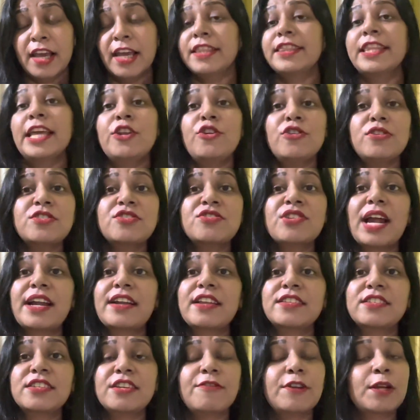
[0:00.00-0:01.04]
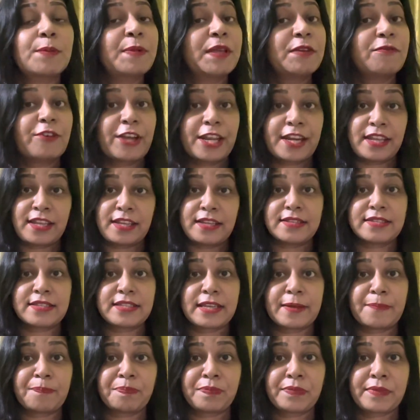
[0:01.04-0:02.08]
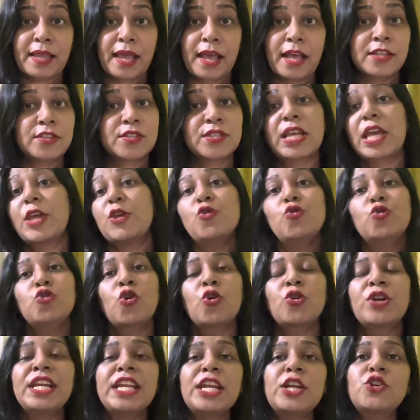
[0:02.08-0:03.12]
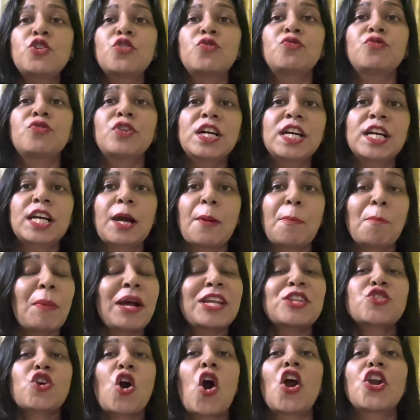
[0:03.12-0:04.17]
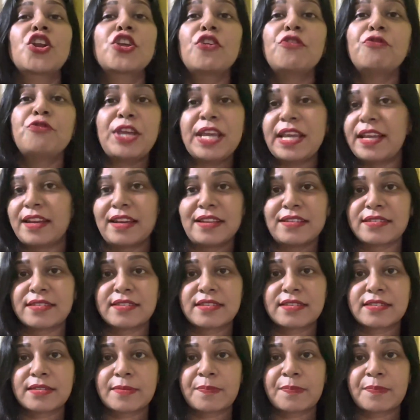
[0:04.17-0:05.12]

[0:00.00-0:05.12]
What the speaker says: then your strategy will be very easy. You don't need to work much on your weaknesses.